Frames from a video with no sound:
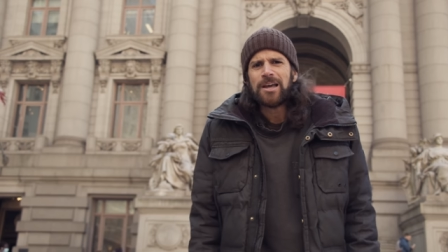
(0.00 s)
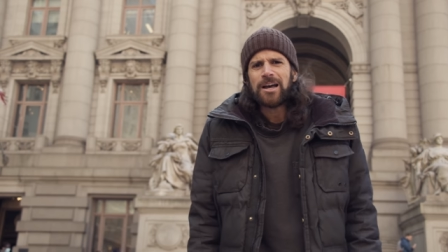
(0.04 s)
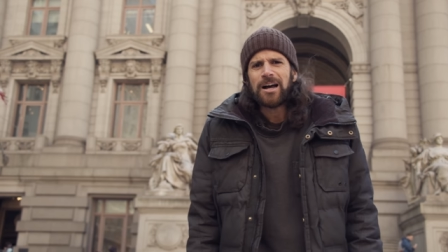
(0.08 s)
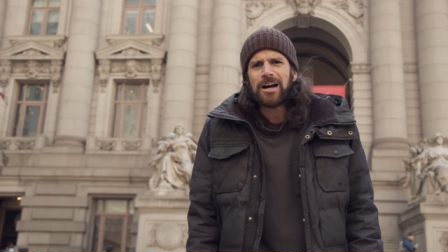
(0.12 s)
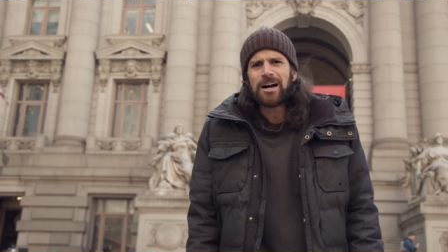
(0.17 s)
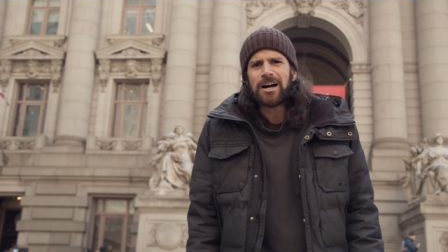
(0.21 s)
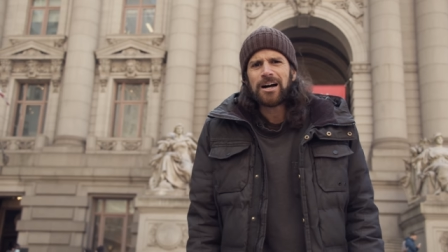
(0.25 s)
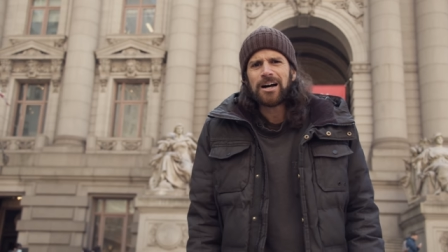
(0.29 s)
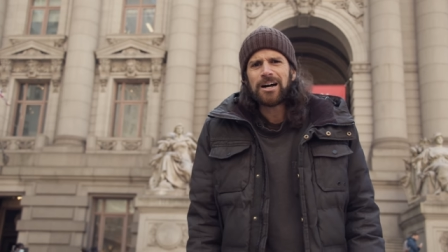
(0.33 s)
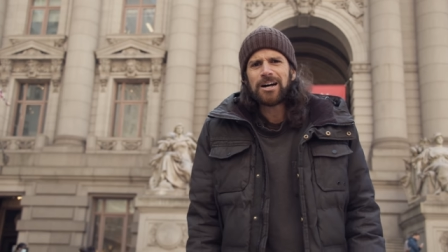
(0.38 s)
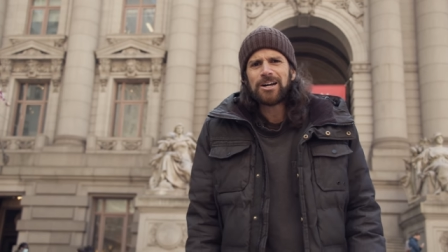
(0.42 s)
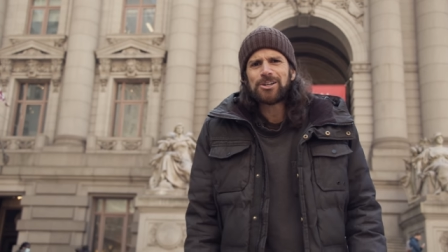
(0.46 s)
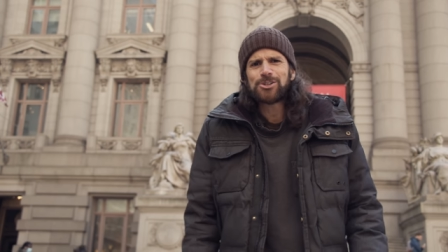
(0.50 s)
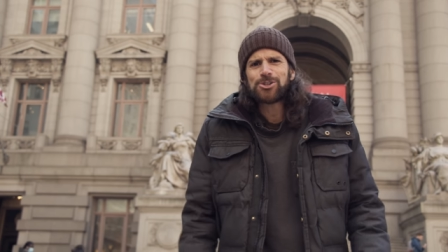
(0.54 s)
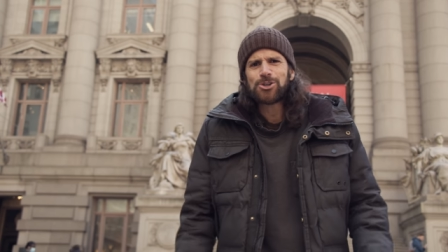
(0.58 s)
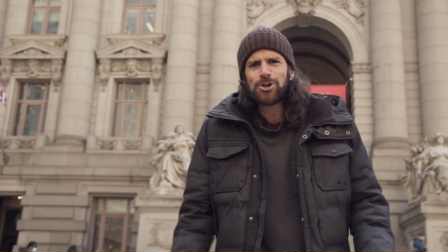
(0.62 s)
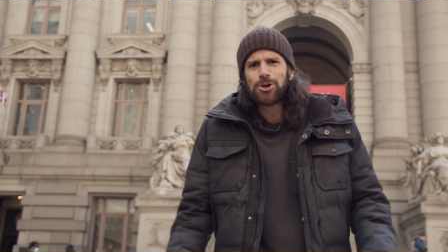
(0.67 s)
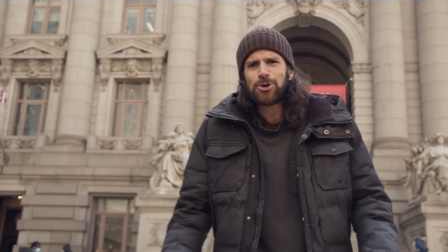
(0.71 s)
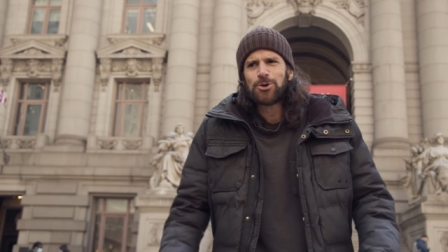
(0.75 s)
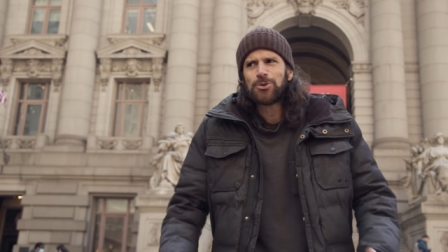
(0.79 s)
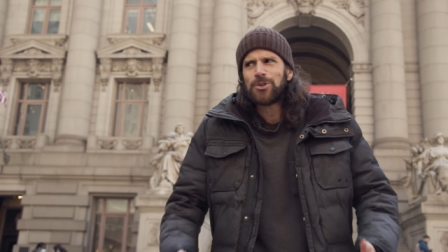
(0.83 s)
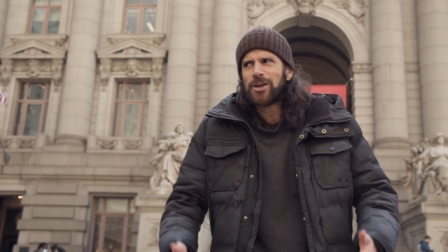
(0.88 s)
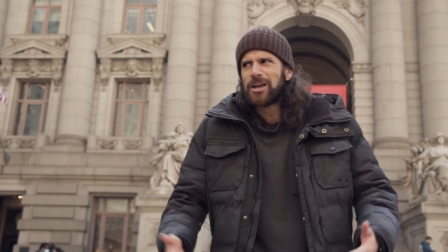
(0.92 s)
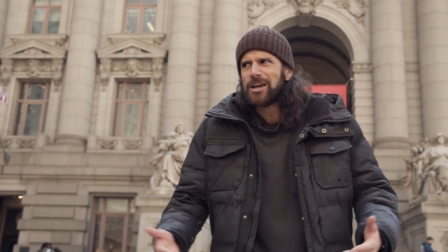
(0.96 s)
Uh,
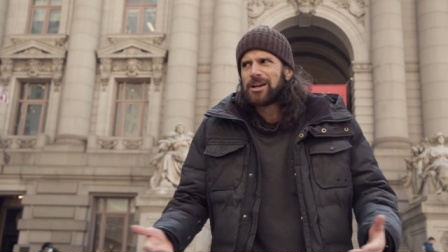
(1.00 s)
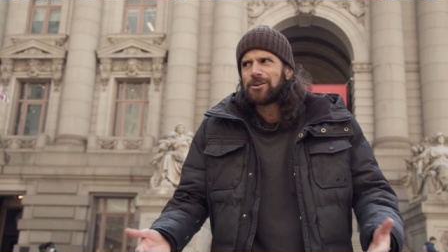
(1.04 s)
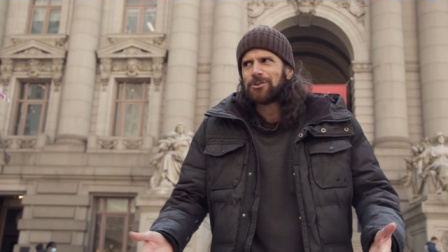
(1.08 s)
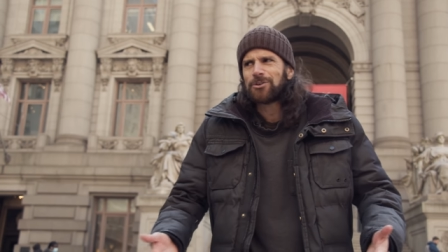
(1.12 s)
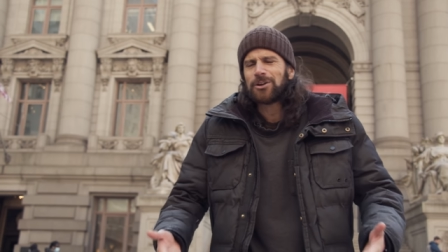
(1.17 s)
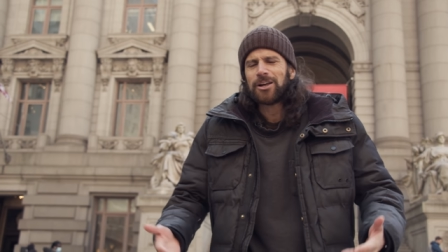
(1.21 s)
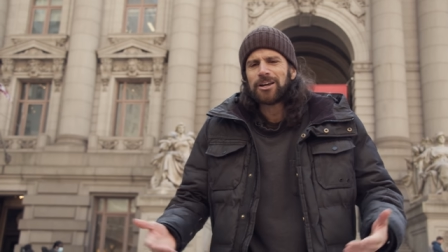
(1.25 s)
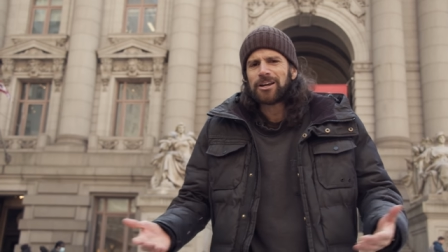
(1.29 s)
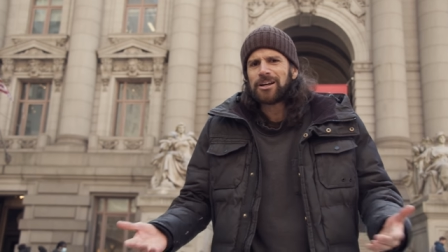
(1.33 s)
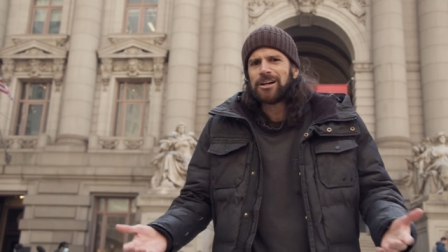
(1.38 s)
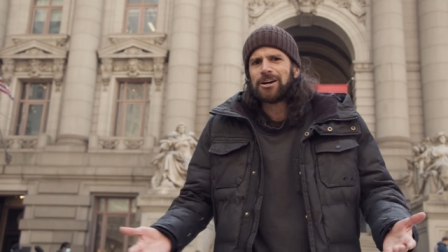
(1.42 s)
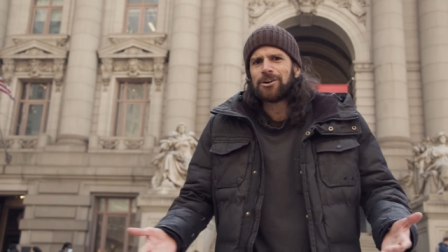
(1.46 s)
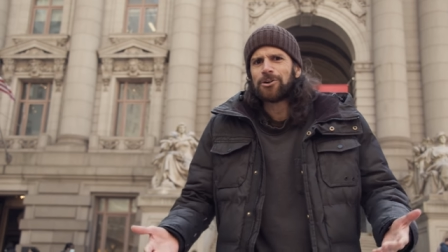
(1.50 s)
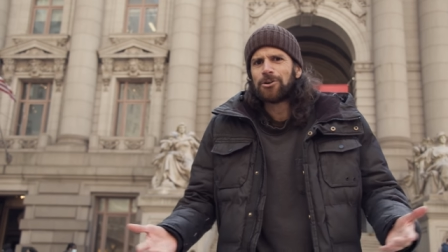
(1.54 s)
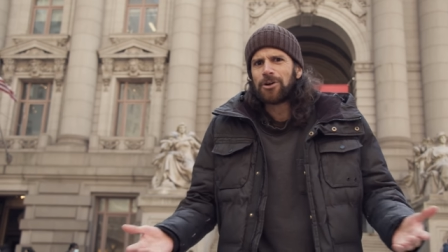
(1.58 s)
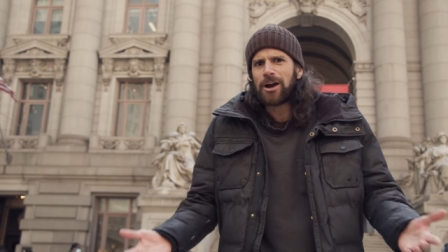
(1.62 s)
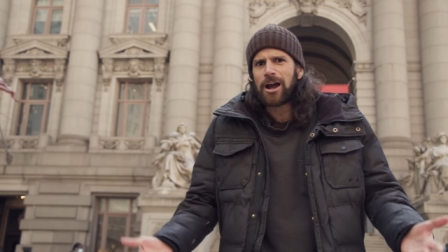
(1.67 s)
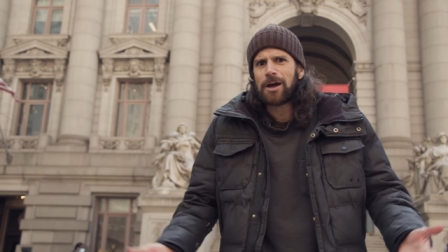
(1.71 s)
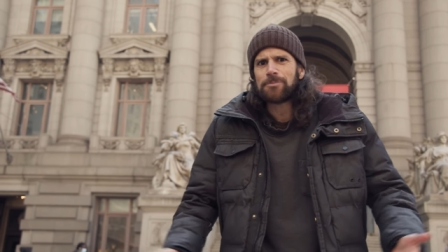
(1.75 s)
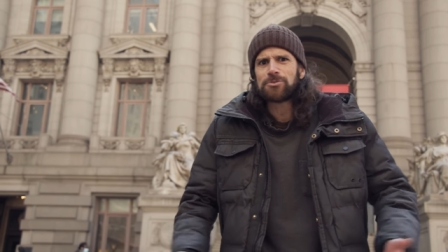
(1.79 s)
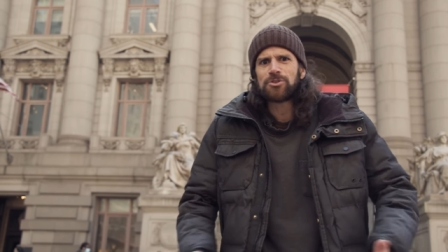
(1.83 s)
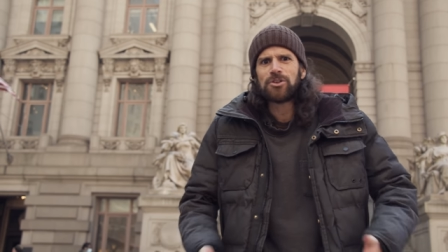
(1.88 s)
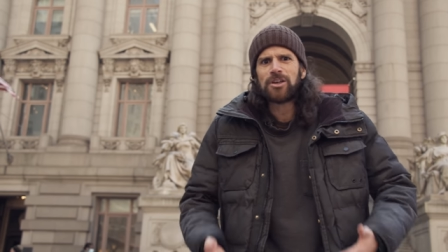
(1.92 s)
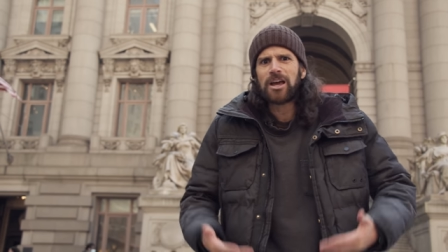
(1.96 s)
so they were like, oh
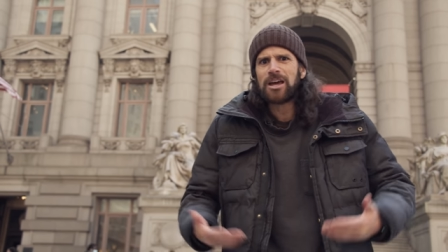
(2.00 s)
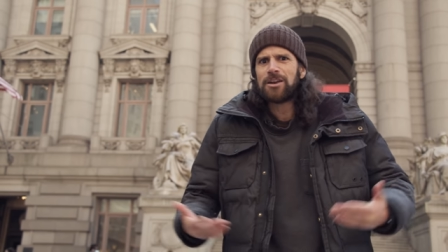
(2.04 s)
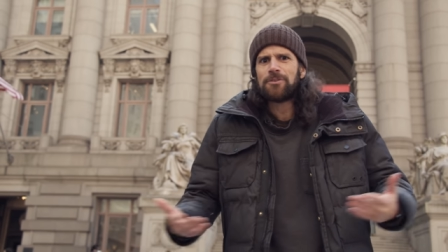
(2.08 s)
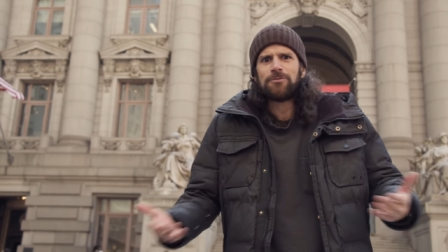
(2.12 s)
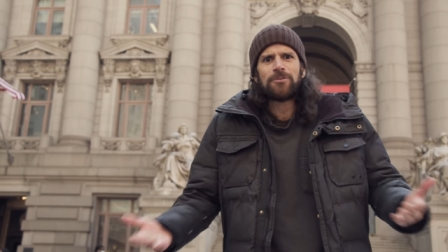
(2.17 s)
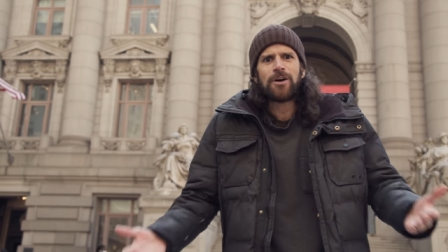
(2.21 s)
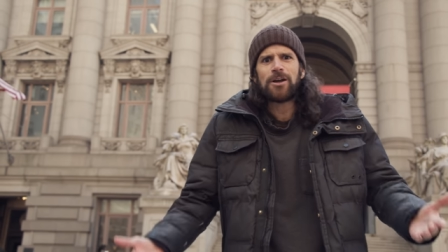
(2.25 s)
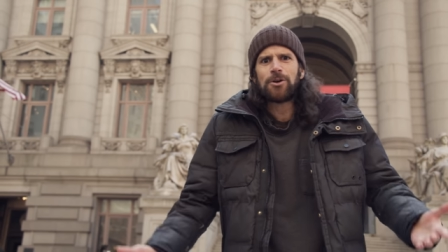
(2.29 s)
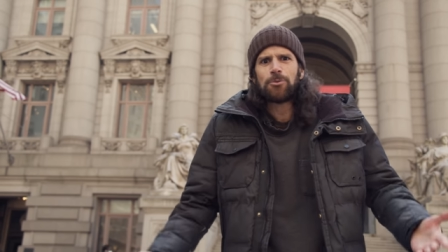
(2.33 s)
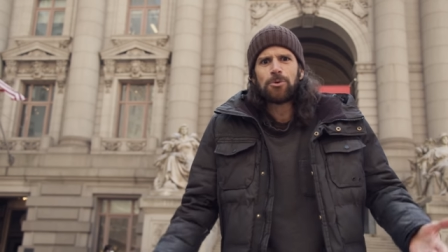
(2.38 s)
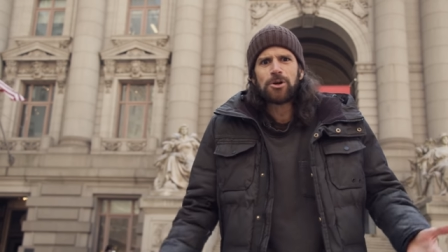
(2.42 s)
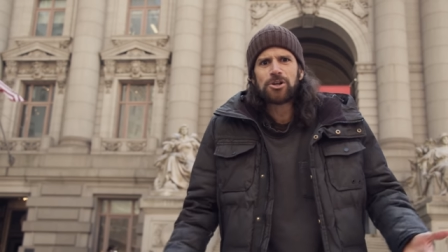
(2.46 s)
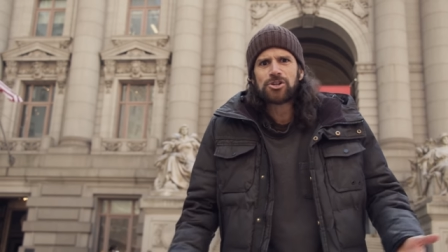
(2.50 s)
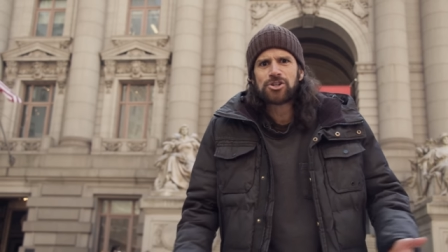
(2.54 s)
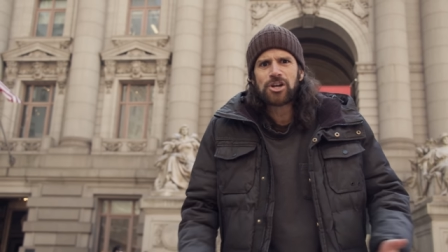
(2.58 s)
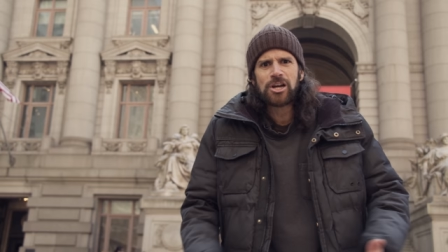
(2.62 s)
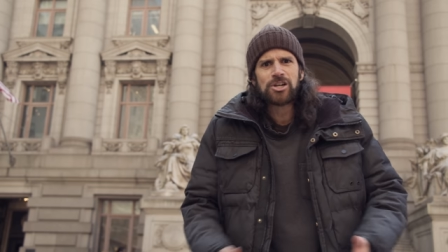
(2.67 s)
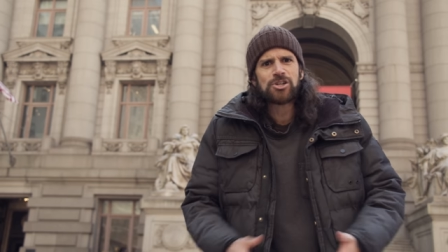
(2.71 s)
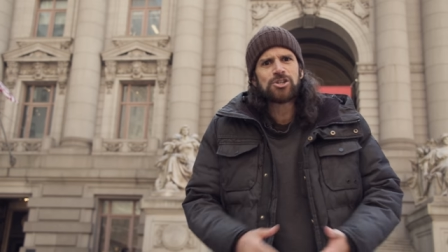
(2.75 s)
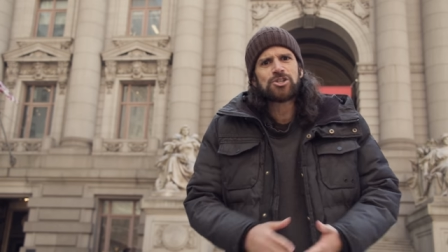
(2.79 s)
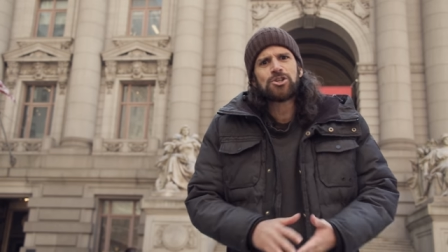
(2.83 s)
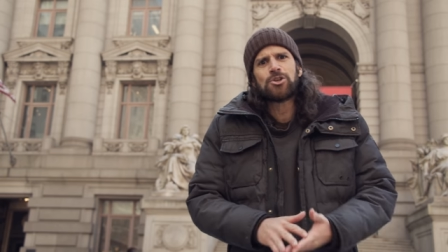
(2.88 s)
crap. So they had to find a way to change it.